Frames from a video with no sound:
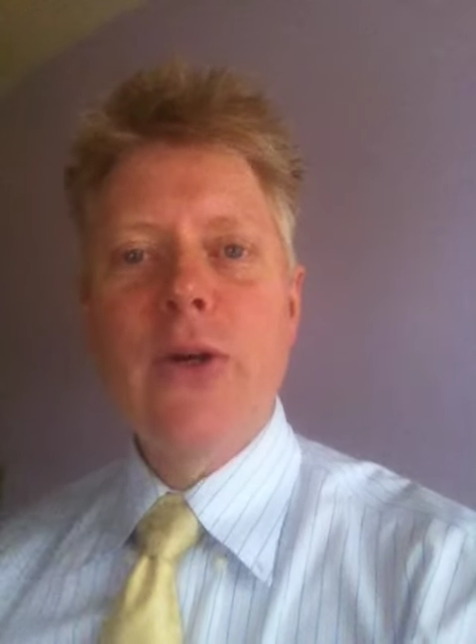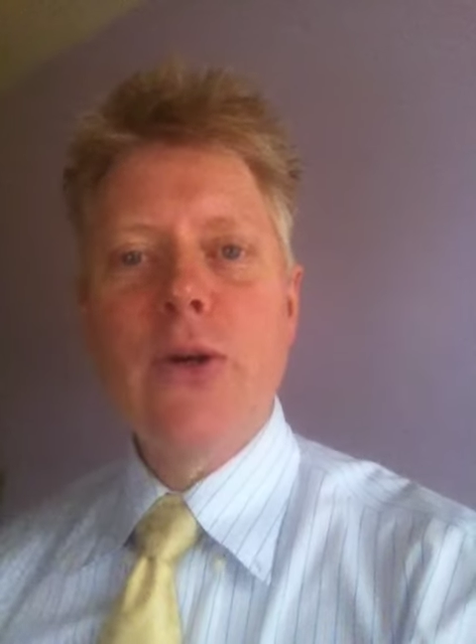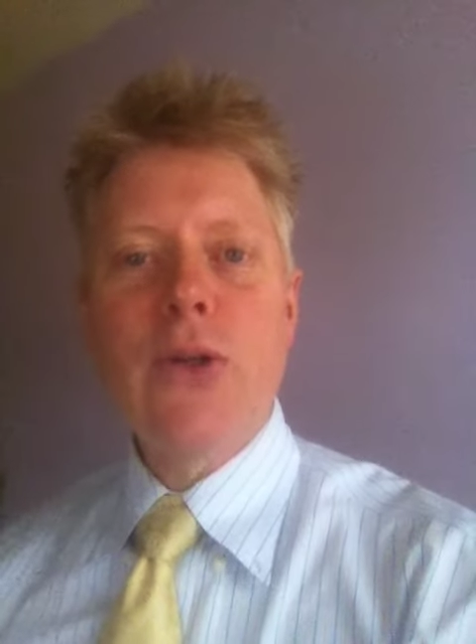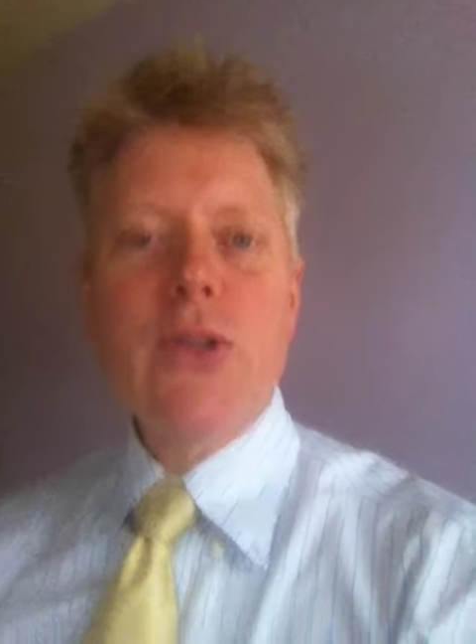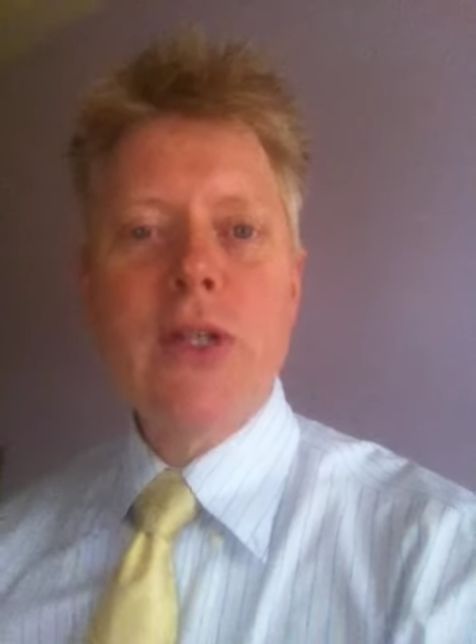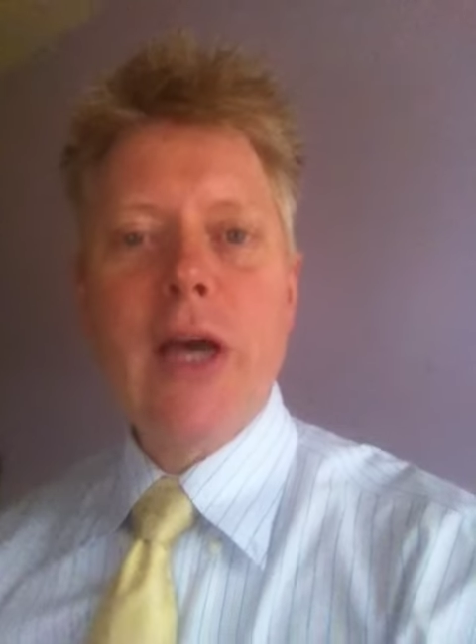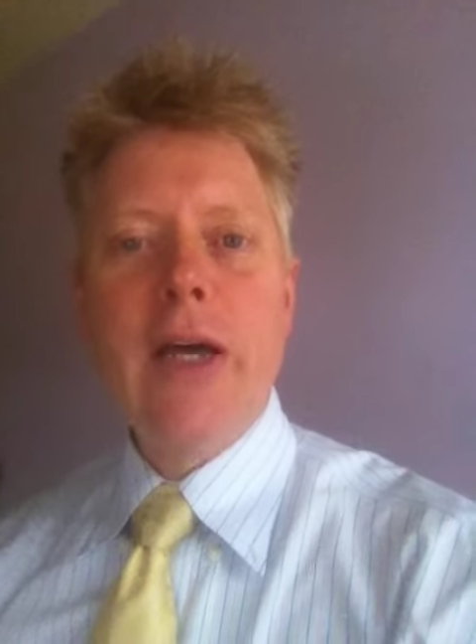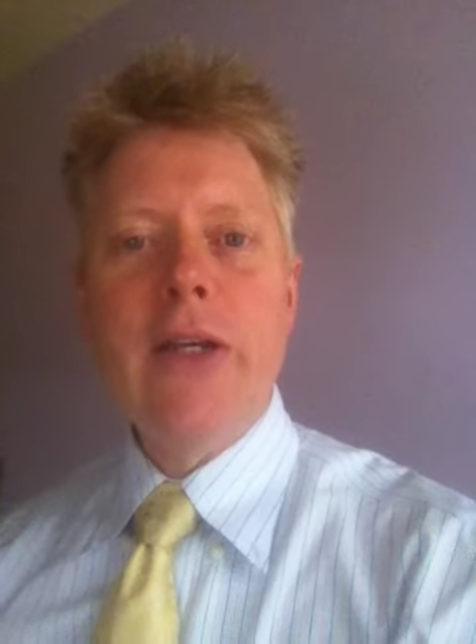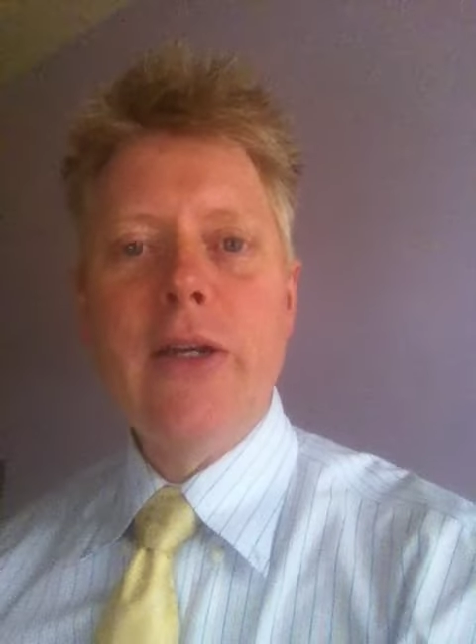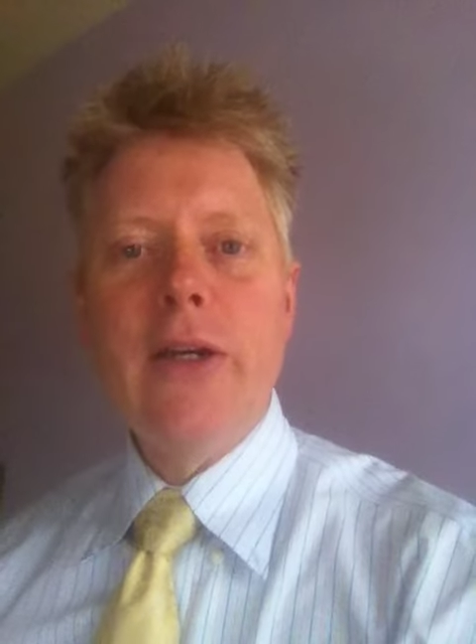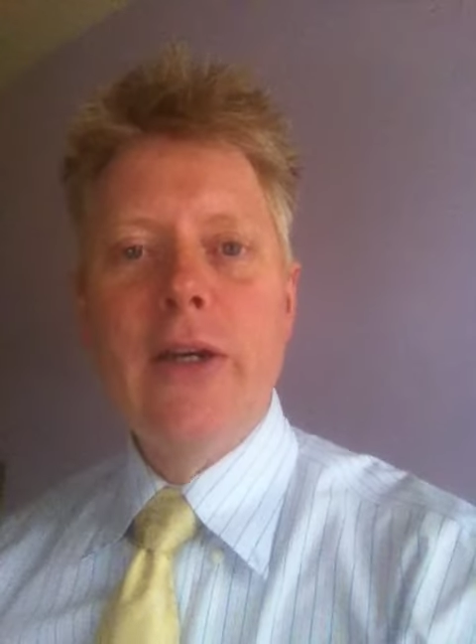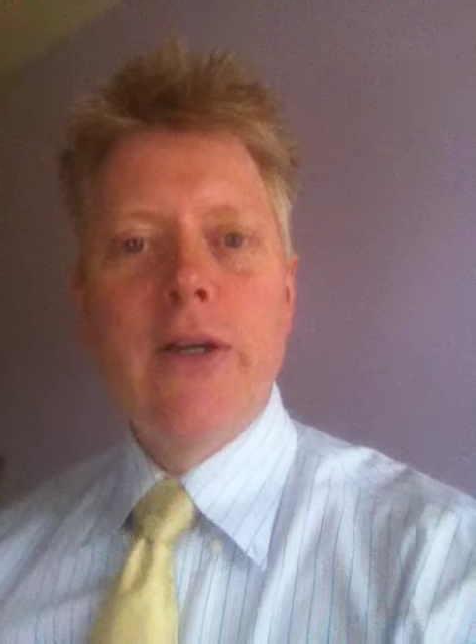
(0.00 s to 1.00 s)
her
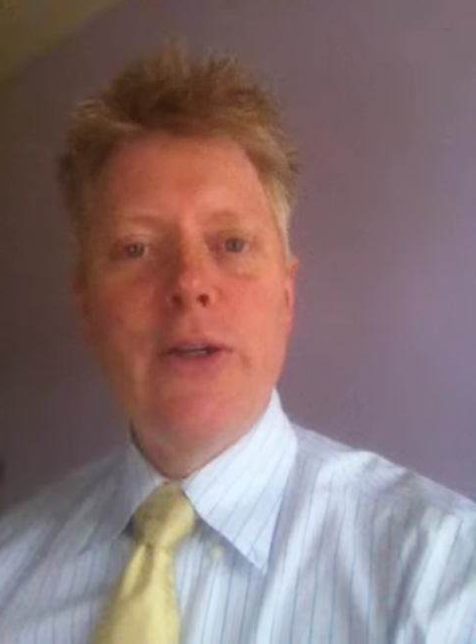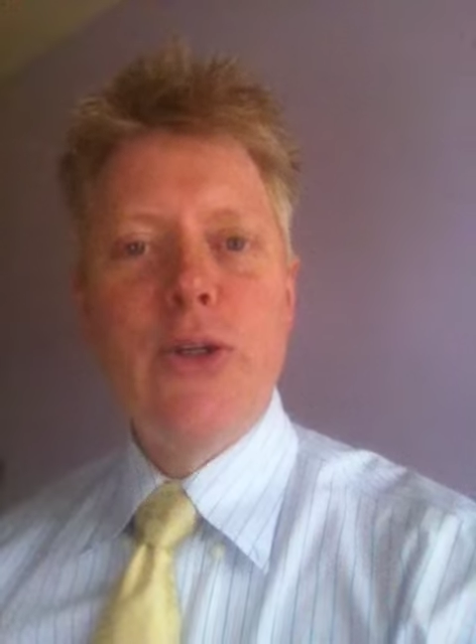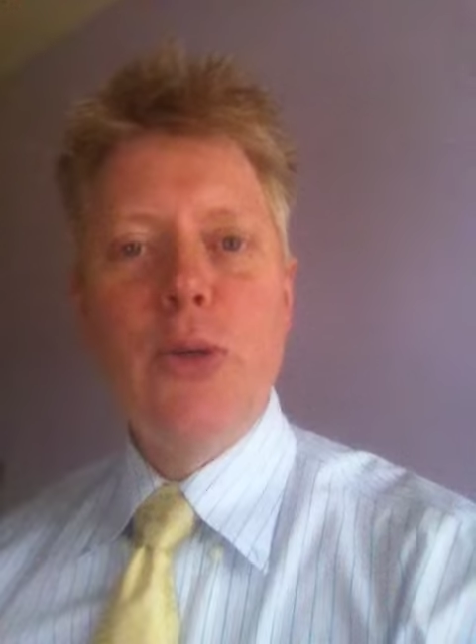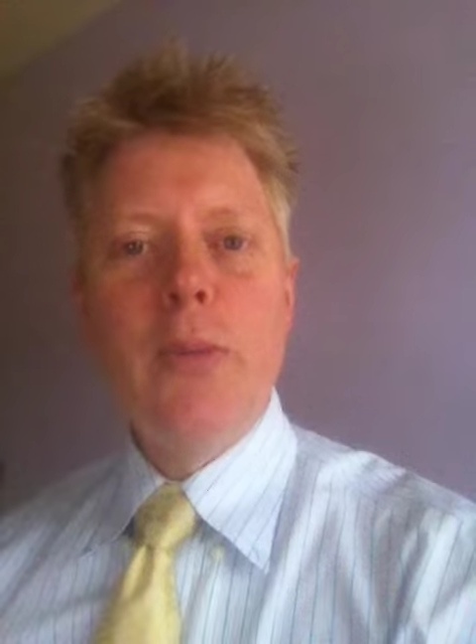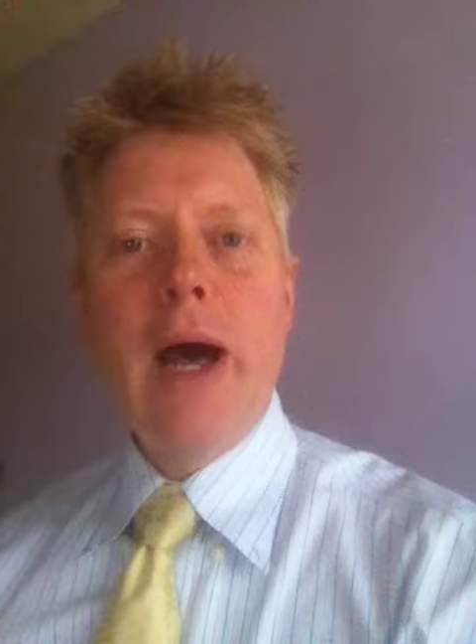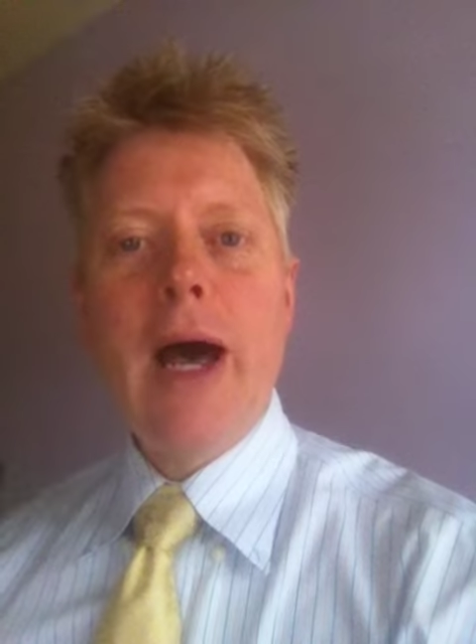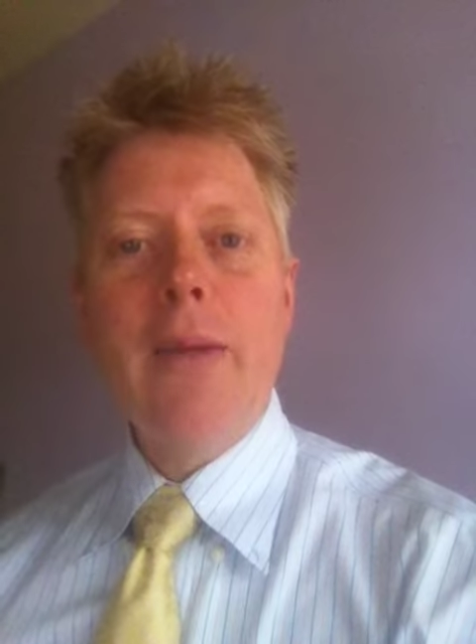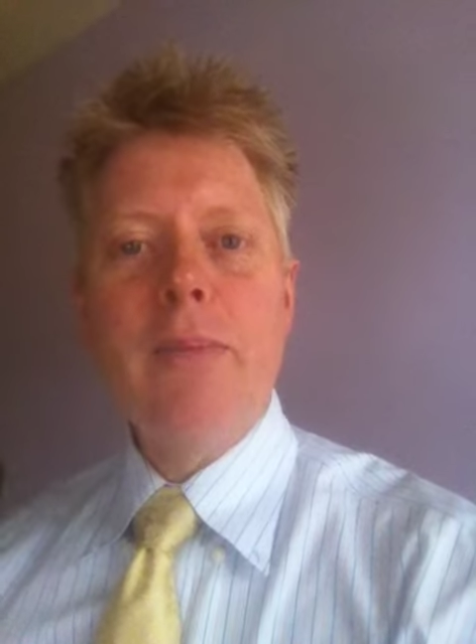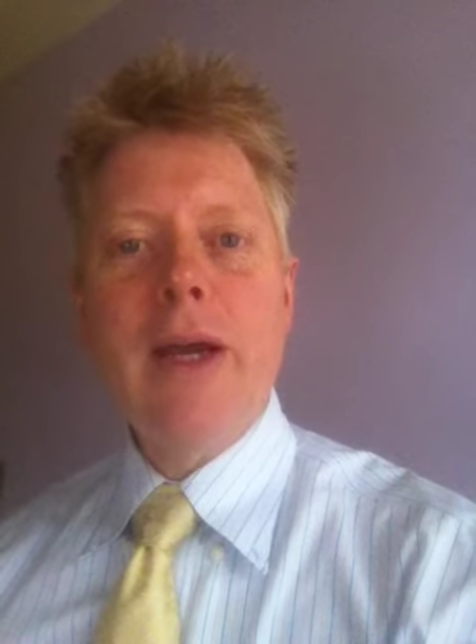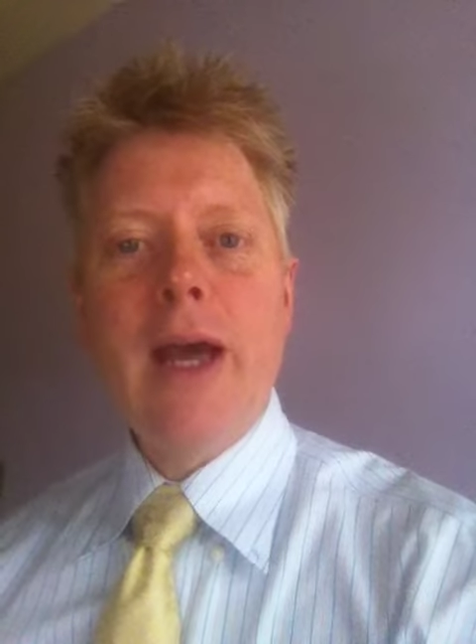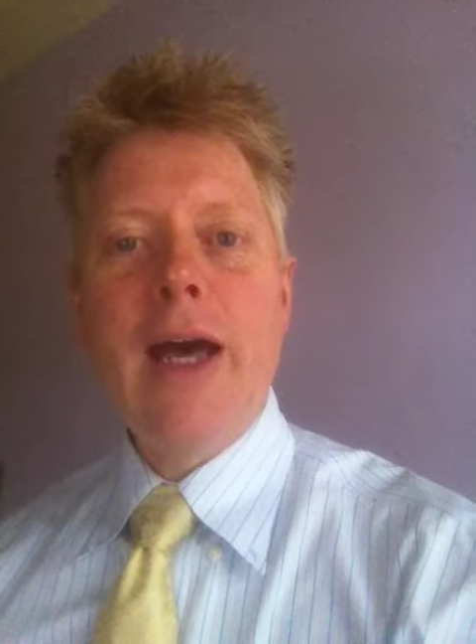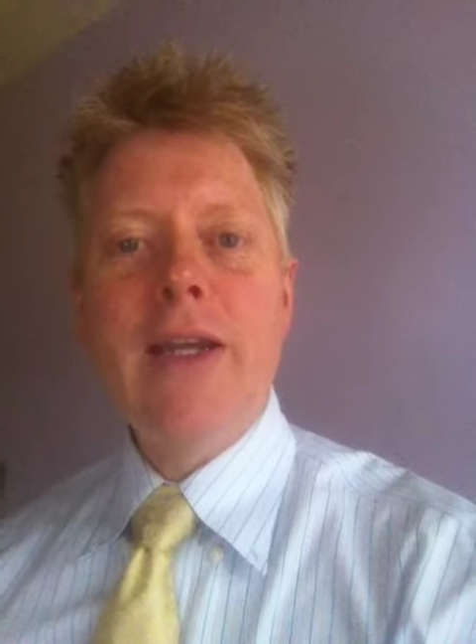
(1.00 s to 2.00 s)
son to
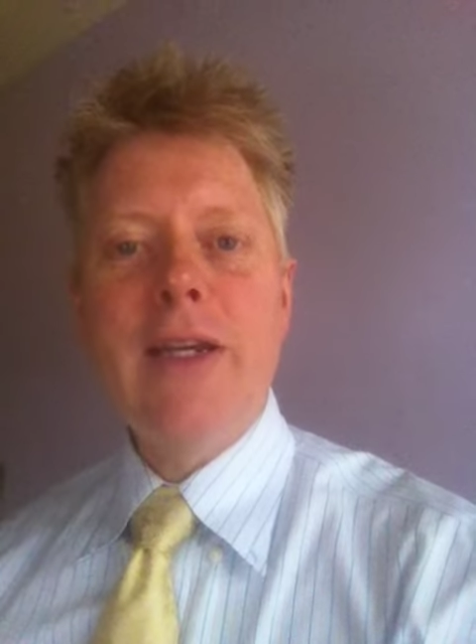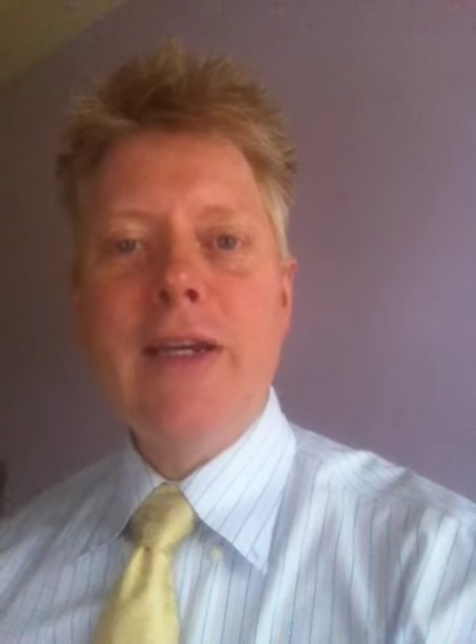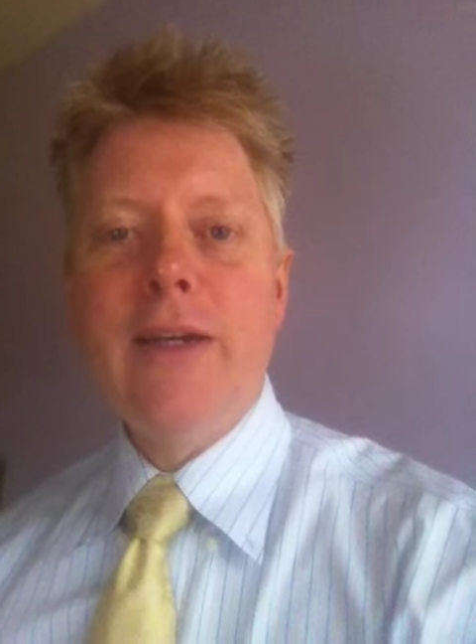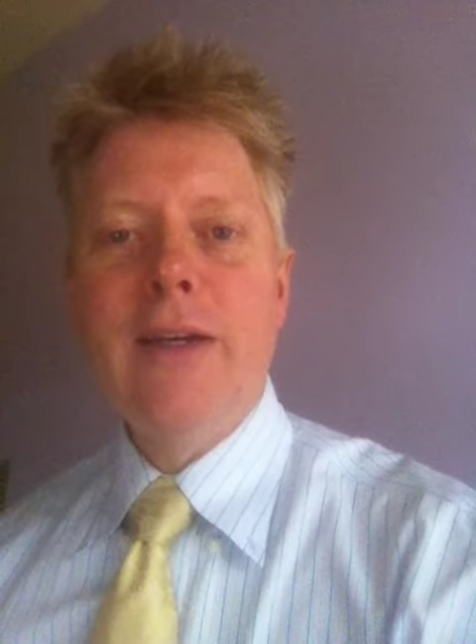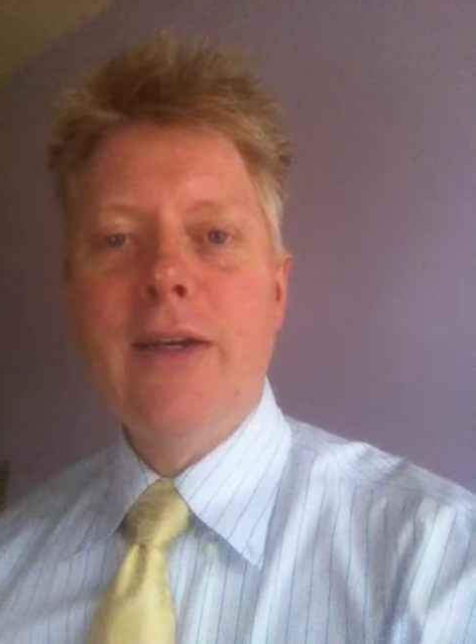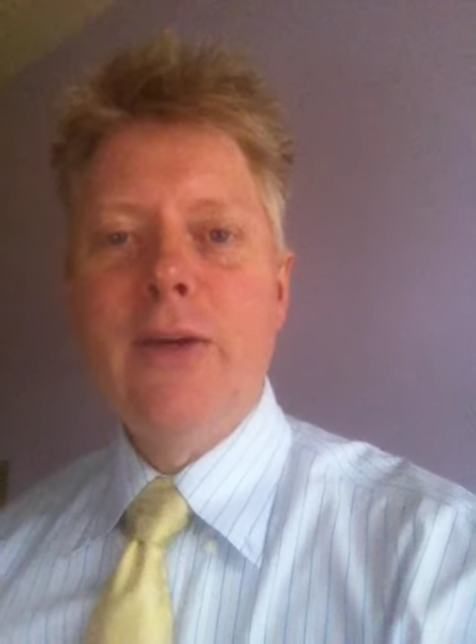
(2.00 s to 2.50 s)
Mahatma Gandhi,